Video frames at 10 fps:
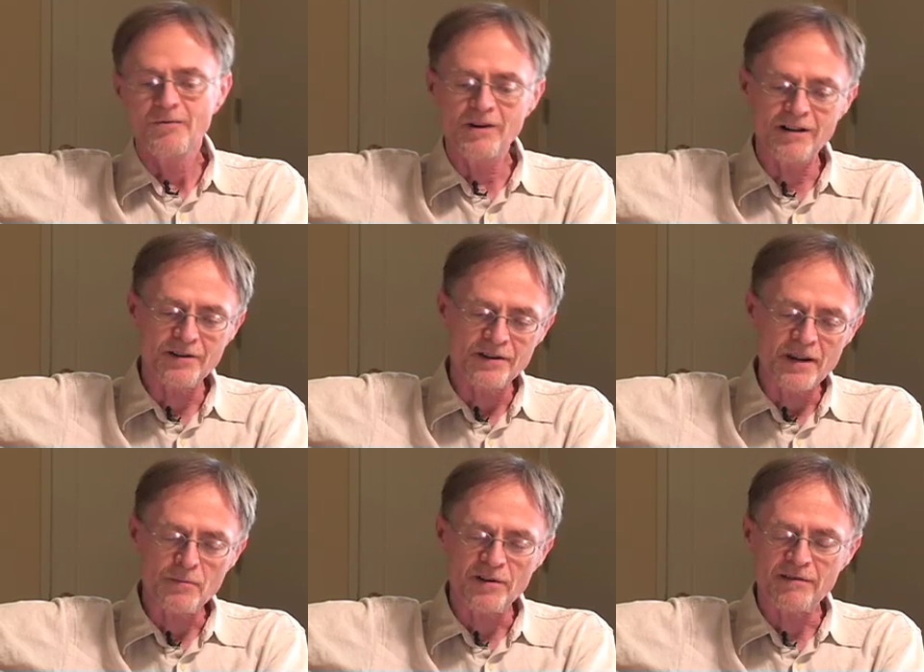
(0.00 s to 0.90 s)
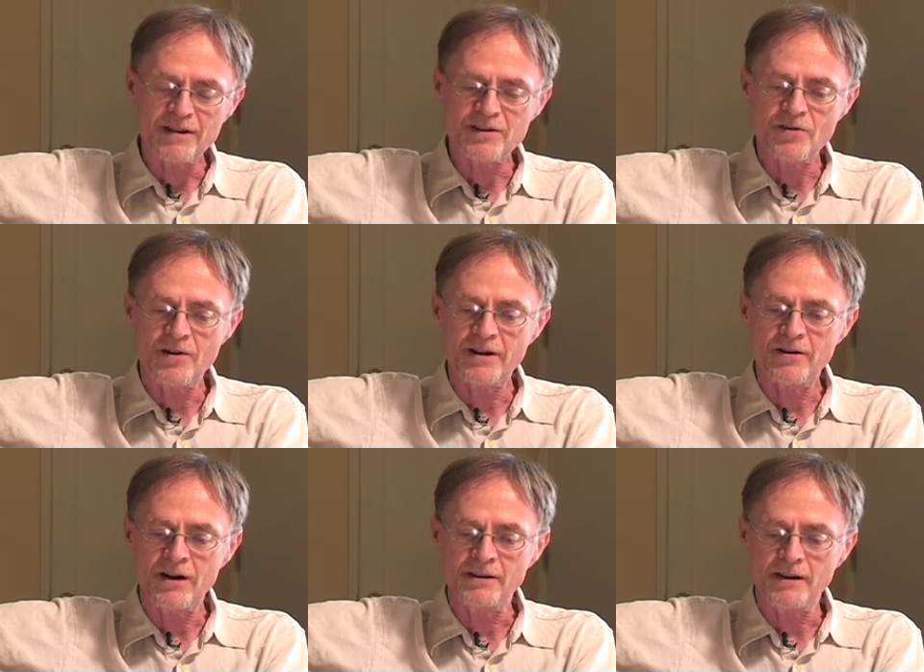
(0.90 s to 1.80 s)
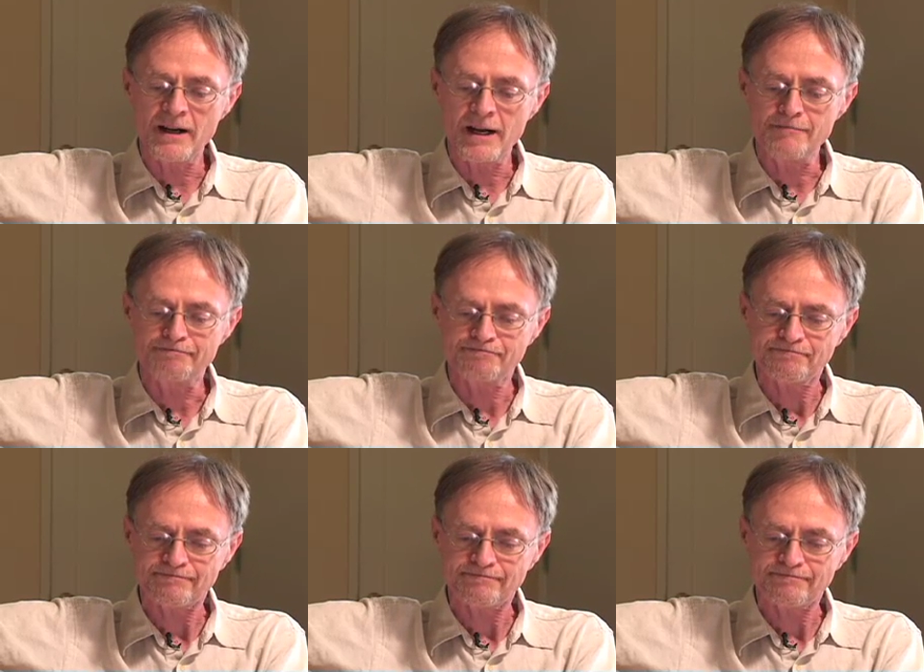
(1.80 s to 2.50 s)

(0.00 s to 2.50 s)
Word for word: Well, there are a number of things going on. Um,